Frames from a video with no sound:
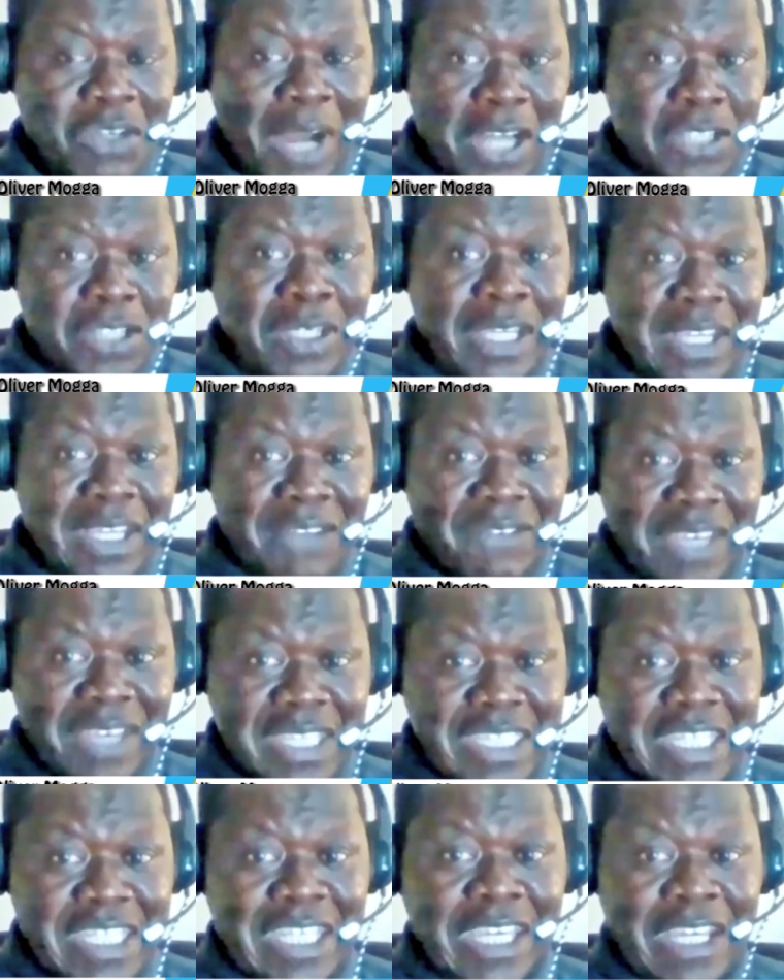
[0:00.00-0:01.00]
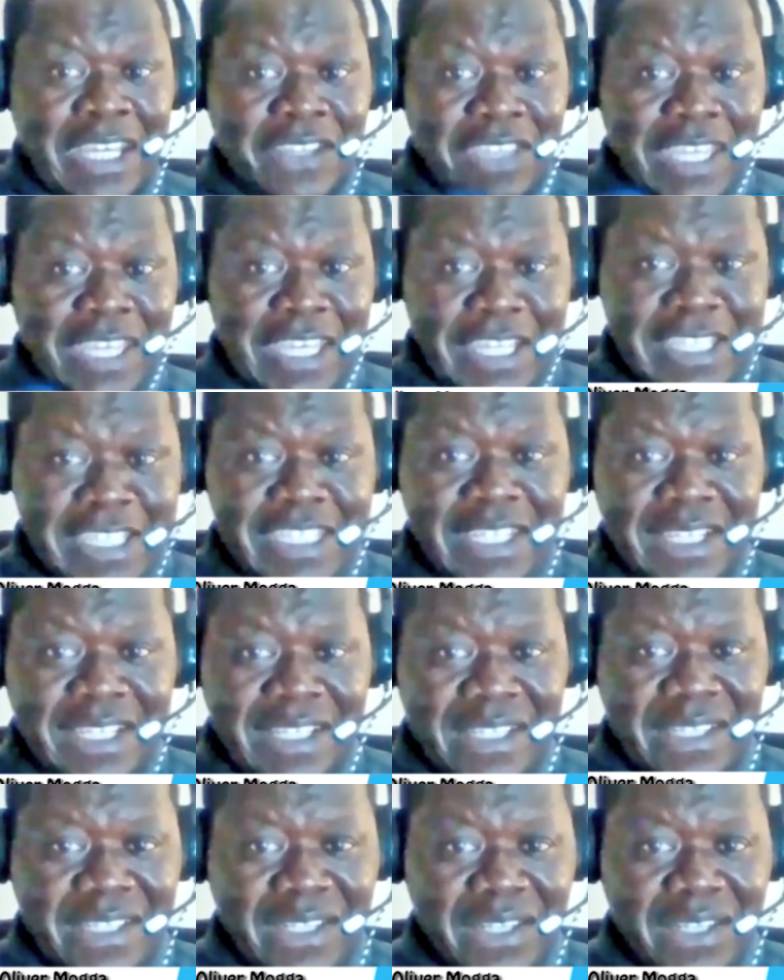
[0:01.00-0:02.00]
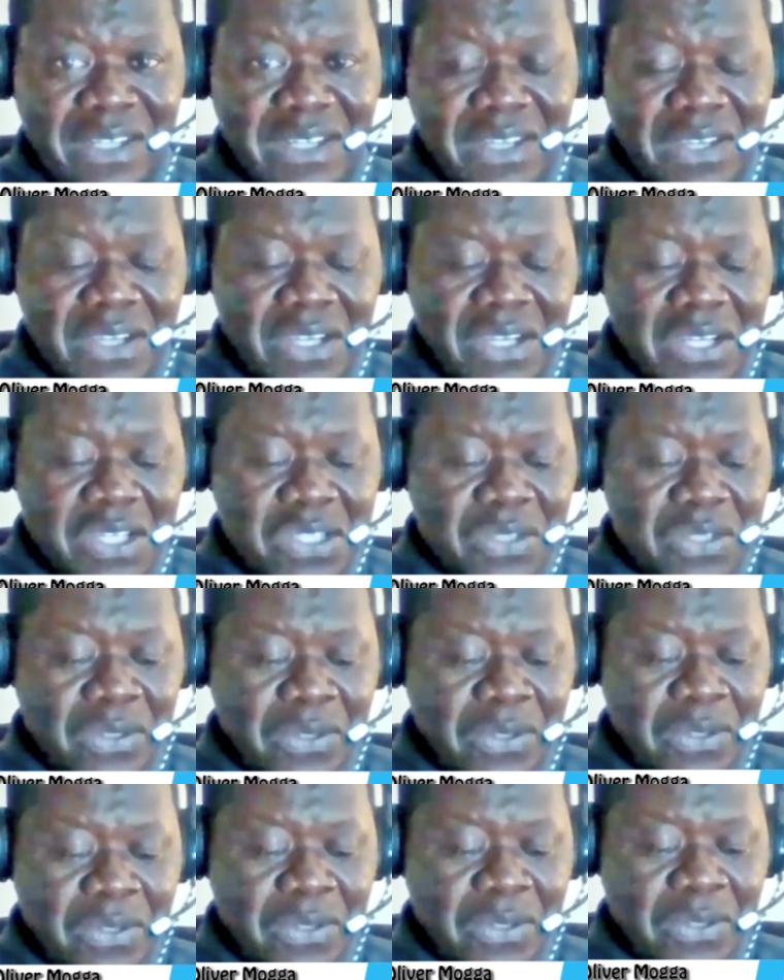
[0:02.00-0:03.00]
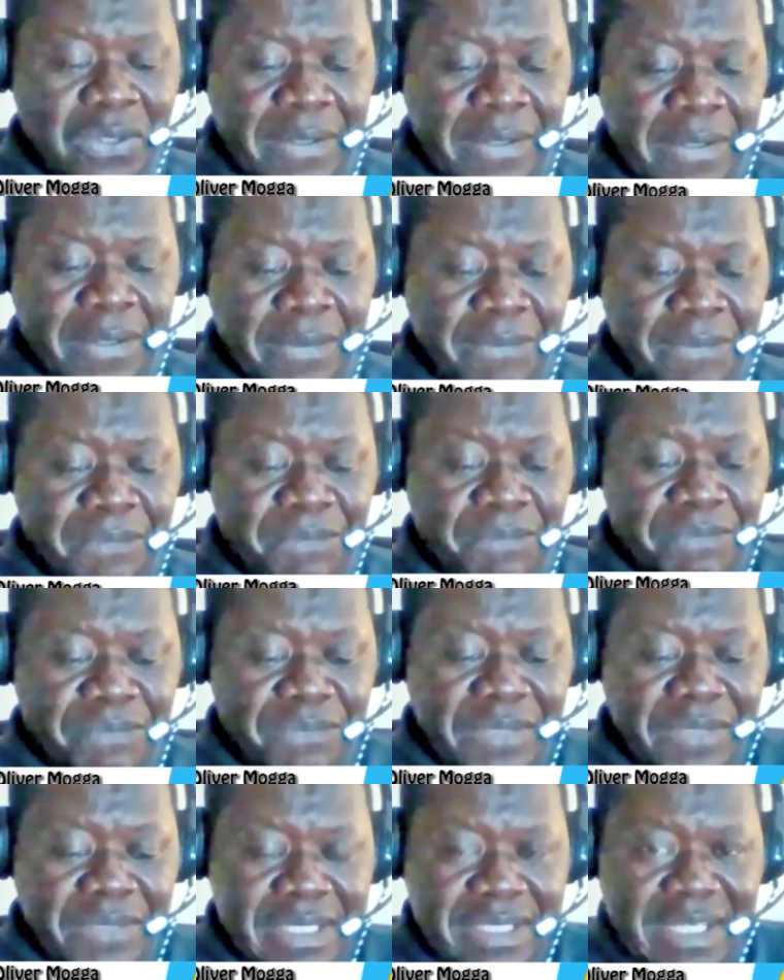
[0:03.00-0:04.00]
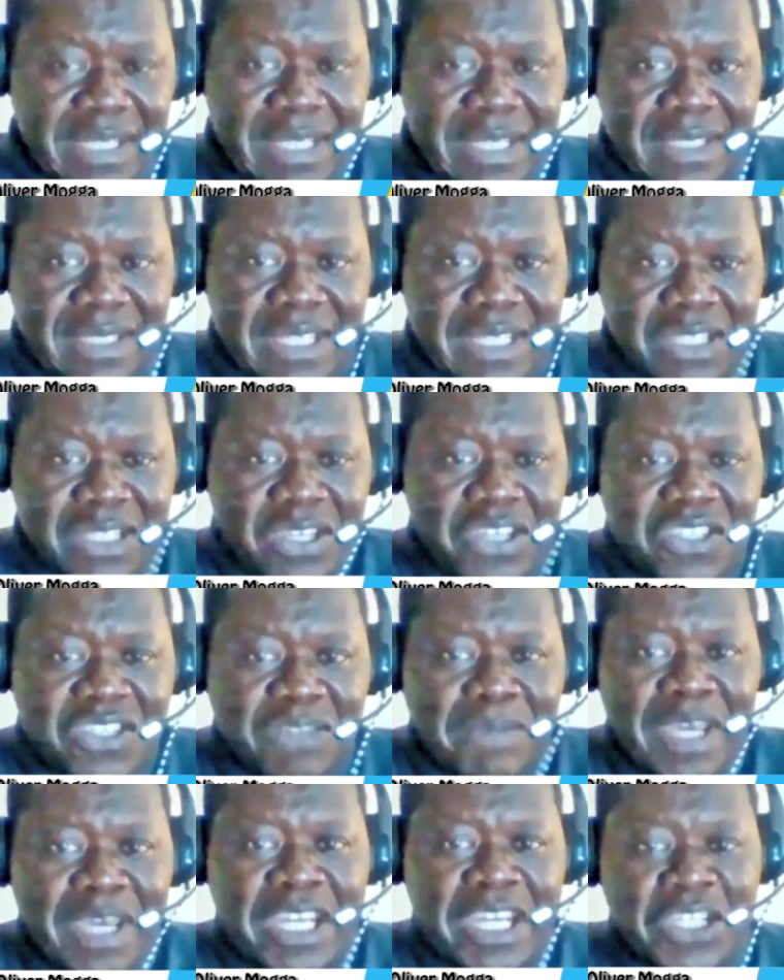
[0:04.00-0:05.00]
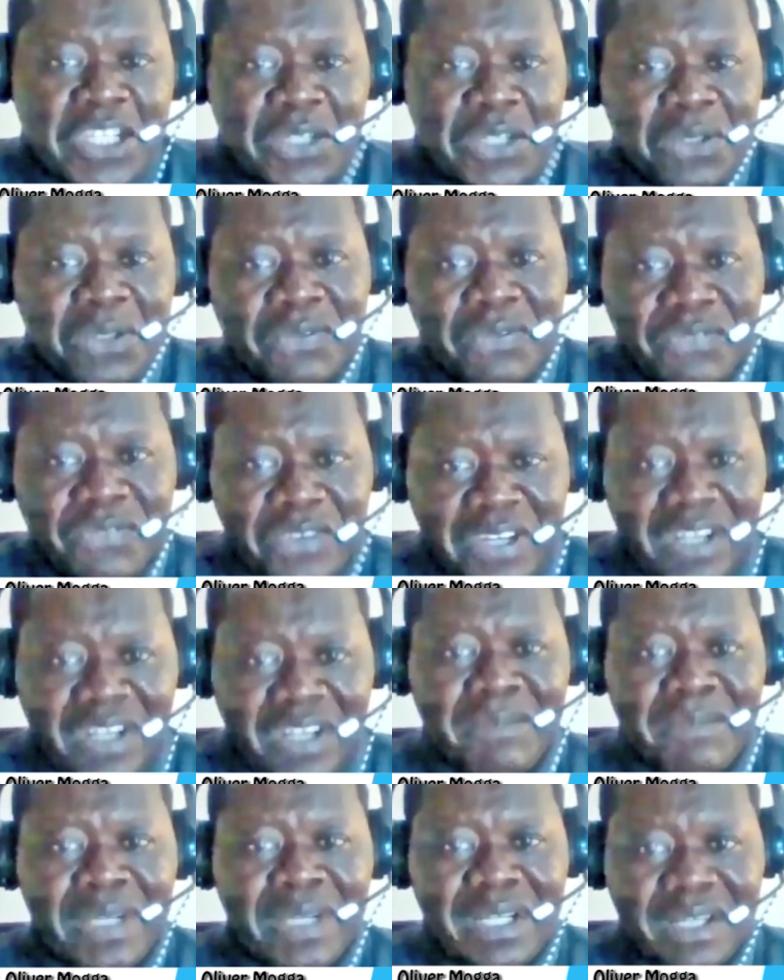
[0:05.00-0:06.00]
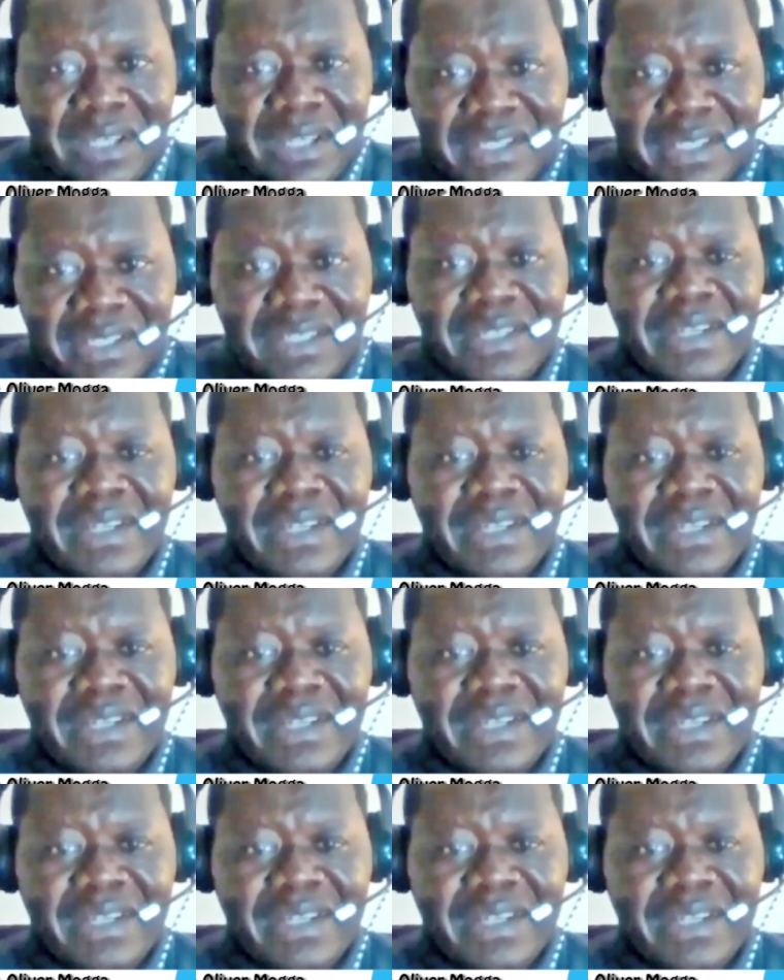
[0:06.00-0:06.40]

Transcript: actually investigate the incident. So it's going to be a new phenomenon.